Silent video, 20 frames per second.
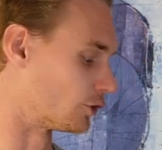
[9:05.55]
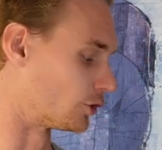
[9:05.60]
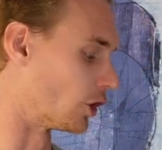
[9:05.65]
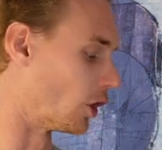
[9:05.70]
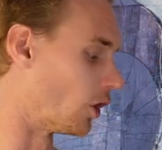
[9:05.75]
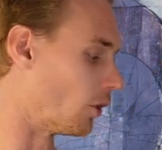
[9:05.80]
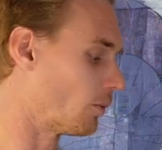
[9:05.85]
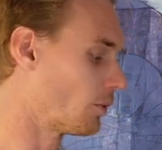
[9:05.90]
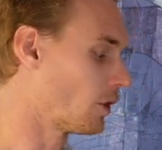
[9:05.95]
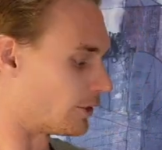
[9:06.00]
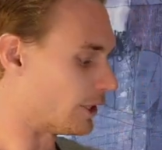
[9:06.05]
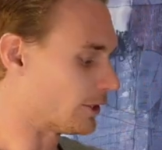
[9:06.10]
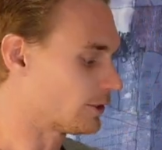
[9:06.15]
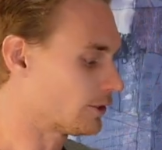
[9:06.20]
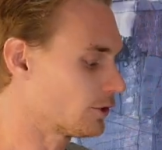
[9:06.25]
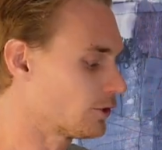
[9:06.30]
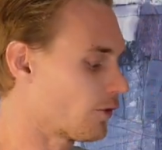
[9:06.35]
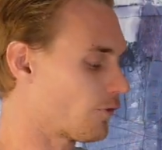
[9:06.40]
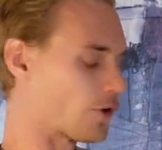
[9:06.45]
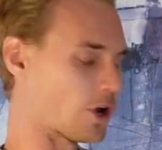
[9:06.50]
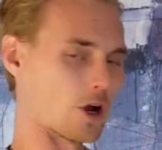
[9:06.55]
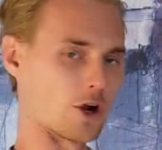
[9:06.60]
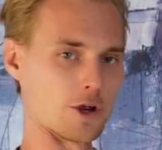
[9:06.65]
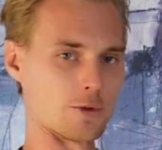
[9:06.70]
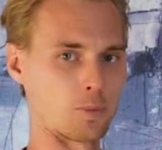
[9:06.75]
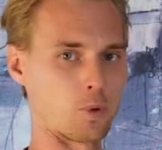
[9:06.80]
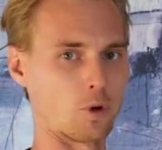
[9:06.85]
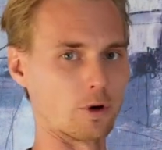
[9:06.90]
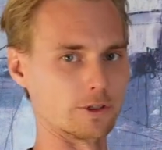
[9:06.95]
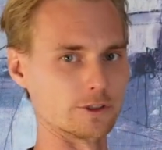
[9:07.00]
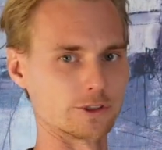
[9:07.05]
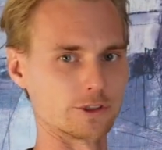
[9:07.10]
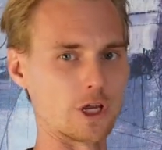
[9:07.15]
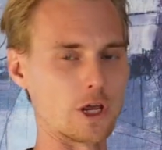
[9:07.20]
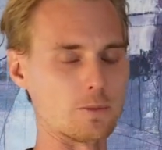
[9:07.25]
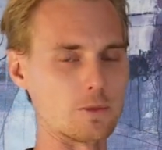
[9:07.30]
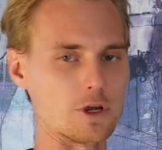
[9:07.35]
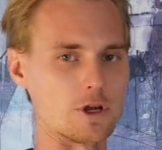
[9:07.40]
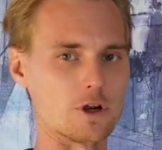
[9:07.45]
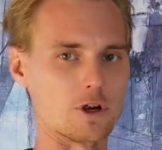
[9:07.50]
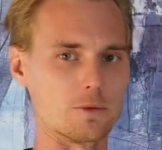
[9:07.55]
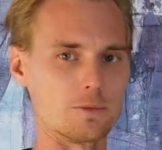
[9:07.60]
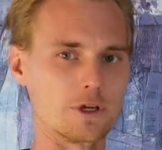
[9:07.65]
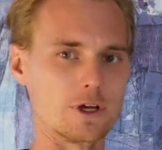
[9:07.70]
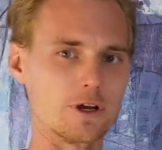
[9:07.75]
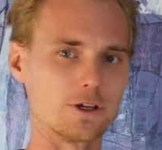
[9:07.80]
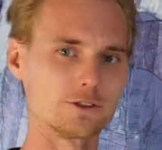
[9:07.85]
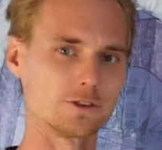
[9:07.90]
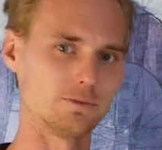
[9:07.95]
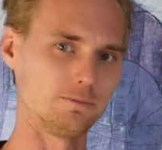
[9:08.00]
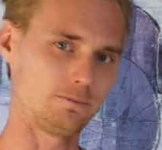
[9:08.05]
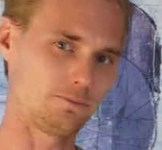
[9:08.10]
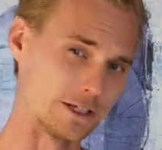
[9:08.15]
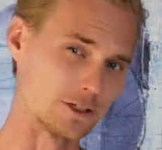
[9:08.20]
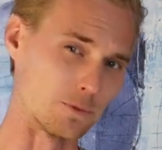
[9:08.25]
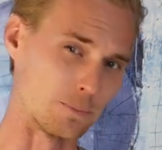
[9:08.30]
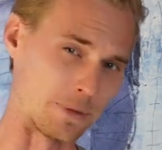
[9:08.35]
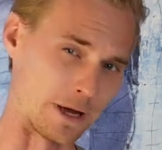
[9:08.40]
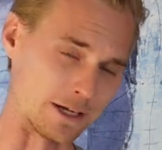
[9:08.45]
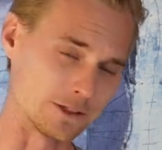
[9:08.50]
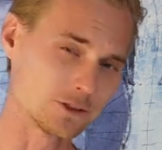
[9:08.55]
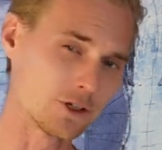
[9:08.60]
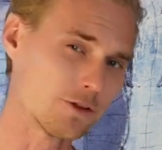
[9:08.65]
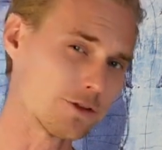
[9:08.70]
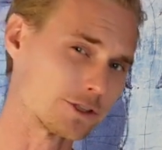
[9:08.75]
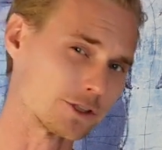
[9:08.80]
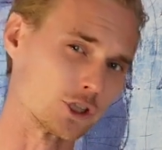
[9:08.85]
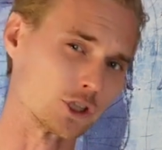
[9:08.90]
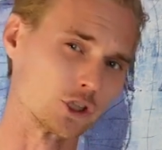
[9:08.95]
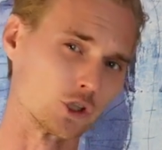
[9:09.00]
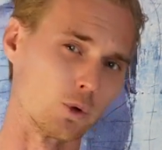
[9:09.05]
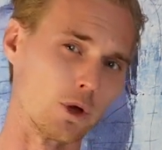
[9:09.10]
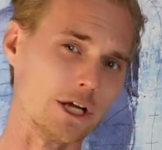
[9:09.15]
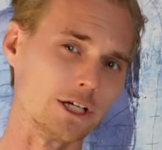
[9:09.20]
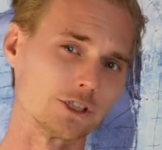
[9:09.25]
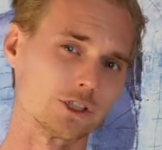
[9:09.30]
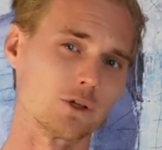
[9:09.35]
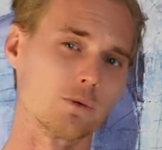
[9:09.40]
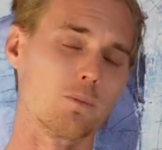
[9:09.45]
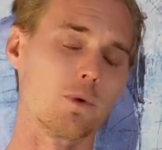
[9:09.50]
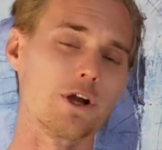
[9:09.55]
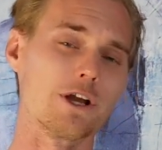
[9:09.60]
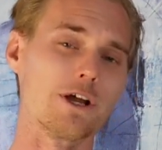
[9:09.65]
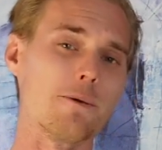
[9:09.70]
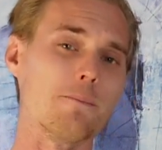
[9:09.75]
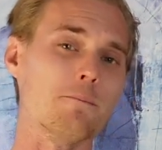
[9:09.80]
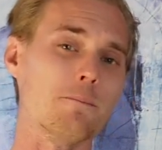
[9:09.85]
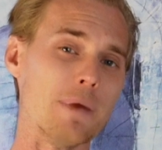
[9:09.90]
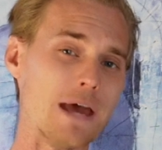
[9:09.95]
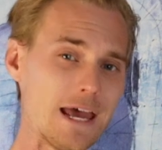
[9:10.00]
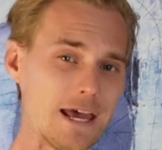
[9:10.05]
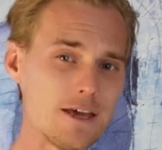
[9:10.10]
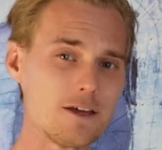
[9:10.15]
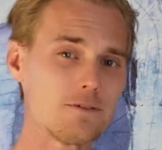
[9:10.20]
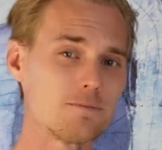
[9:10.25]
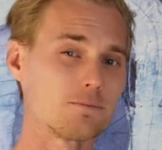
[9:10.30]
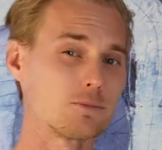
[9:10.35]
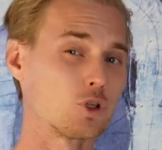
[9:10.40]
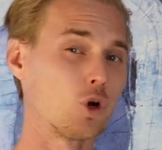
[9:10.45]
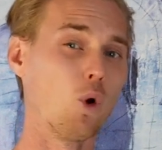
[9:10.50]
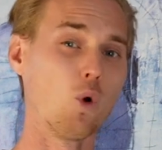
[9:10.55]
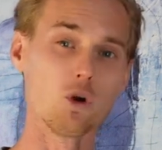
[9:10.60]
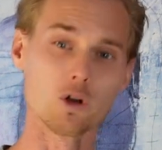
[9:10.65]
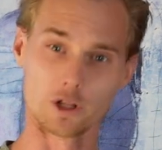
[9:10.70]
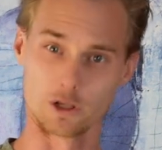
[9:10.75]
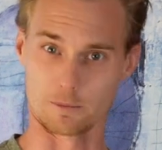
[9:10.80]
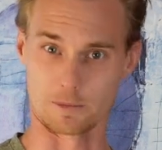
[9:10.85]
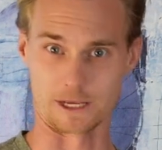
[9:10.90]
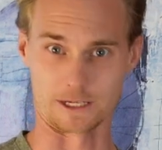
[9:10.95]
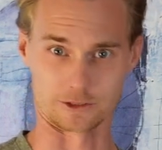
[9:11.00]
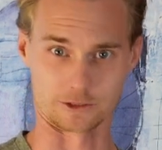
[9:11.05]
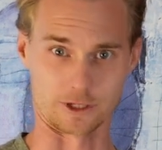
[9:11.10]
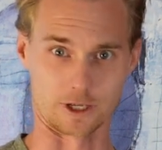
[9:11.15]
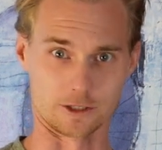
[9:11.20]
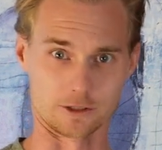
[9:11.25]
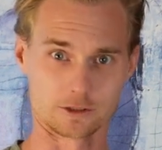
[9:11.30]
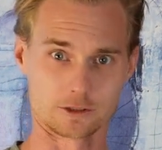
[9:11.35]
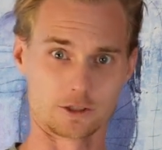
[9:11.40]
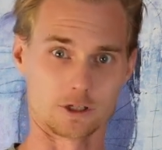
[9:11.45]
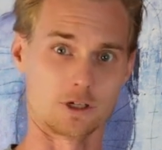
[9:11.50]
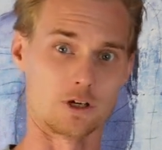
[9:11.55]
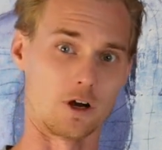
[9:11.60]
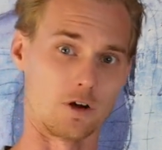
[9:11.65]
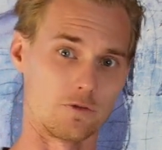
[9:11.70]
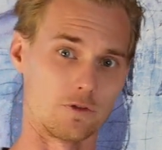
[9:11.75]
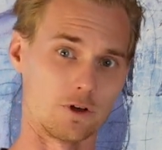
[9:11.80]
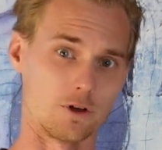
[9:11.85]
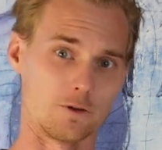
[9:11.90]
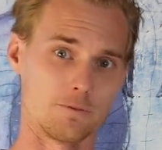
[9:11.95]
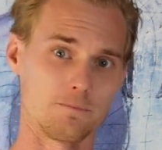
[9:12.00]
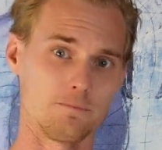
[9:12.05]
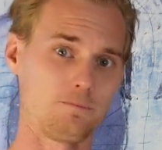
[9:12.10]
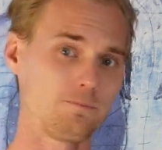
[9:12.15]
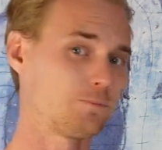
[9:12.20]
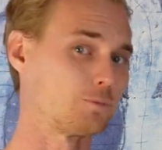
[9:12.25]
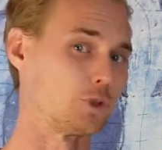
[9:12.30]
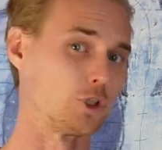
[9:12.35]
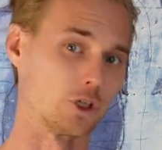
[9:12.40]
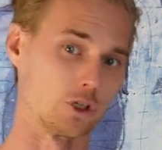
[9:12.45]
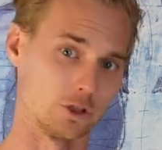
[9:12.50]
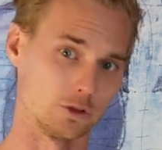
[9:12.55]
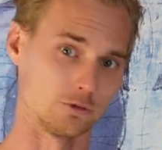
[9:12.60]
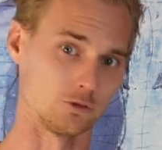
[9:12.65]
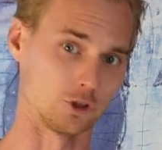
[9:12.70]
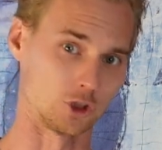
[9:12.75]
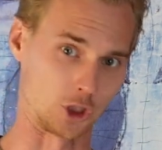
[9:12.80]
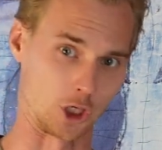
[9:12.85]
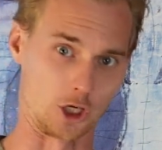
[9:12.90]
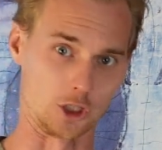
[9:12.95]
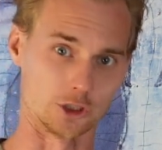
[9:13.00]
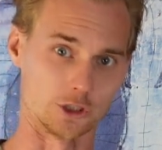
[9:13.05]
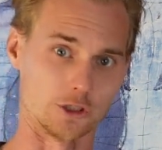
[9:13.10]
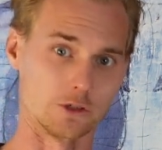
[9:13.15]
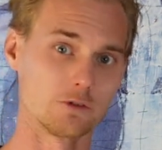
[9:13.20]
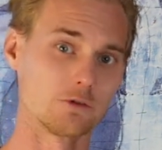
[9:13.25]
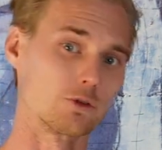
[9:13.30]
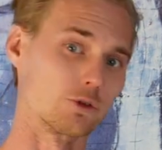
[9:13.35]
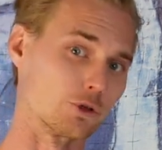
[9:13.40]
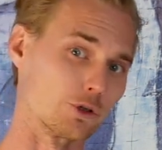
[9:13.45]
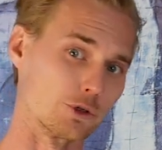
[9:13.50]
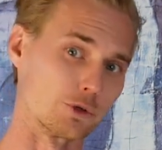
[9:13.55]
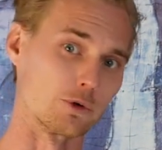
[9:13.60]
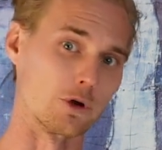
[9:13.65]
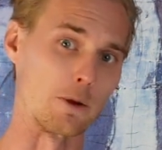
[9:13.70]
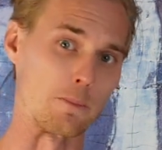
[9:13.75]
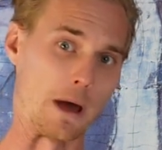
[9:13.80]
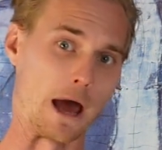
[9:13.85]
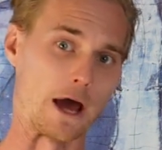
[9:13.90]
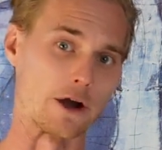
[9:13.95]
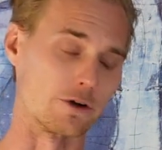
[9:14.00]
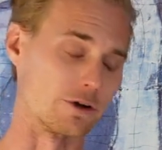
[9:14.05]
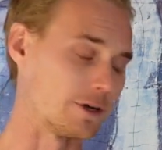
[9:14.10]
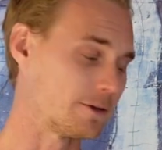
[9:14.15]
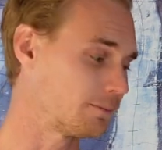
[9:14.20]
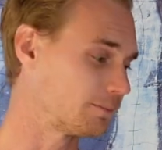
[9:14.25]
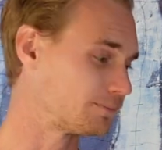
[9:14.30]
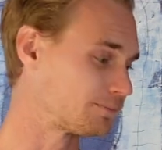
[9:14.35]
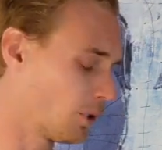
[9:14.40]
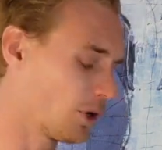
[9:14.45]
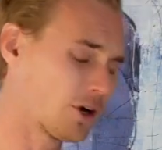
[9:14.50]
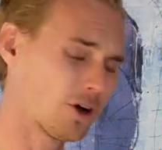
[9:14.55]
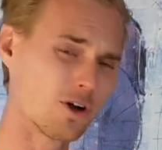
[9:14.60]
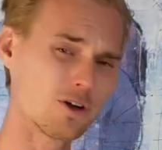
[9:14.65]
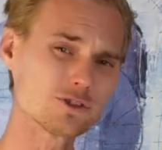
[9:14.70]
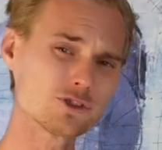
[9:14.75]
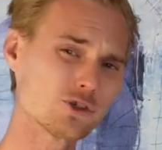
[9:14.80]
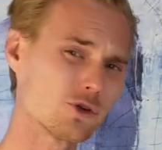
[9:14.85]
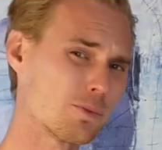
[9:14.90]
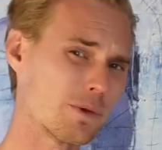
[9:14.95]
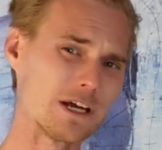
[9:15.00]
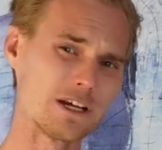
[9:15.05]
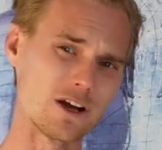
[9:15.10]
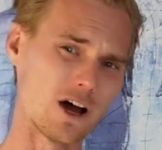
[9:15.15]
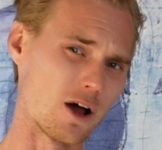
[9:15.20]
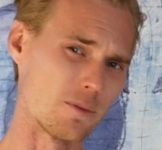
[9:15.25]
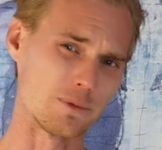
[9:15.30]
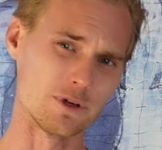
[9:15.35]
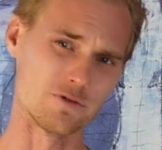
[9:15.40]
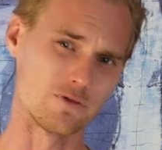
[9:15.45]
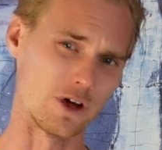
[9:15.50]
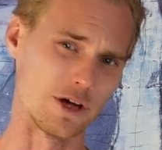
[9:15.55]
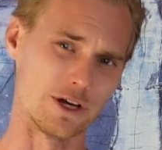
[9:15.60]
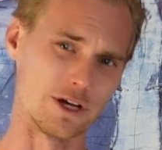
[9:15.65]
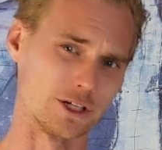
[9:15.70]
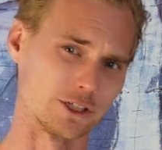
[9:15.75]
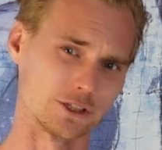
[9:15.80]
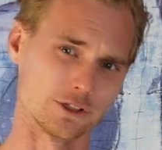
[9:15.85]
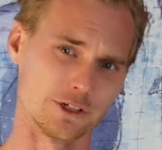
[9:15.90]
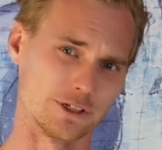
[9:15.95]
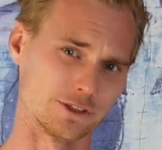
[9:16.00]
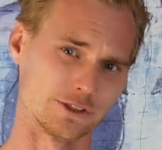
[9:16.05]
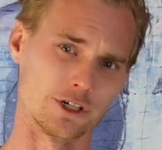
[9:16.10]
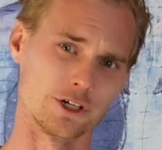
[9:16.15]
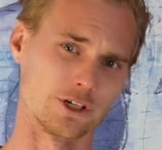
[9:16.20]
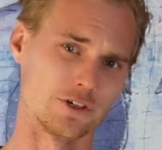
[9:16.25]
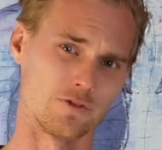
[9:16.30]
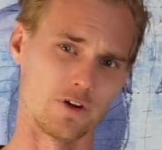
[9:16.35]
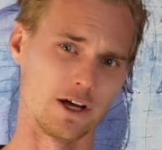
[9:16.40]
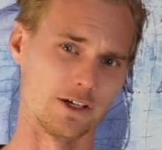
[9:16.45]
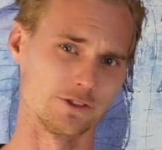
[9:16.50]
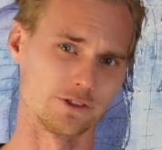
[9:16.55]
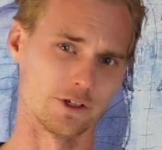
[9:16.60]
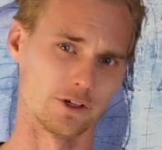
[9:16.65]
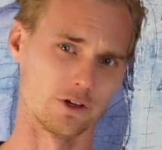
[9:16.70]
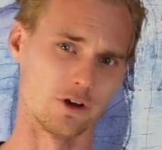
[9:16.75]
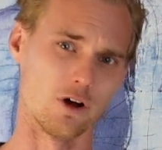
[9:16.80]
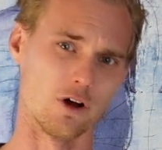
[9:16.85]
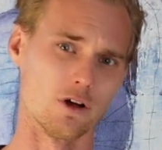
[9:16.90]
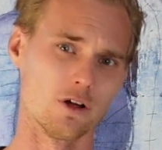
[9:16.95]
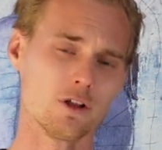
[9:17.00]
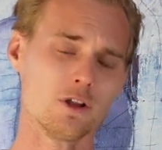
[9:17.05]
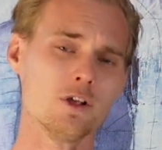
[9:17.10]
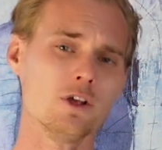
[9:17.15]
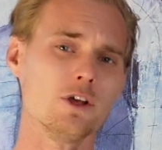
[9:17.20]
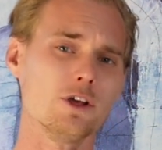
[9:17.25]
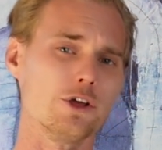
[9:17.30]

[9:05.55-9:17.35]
So this is a very important statement here because it depends on the situation, but it may totally make sense to cover your charging through a battery, but it also may not be financially incentivizing at all.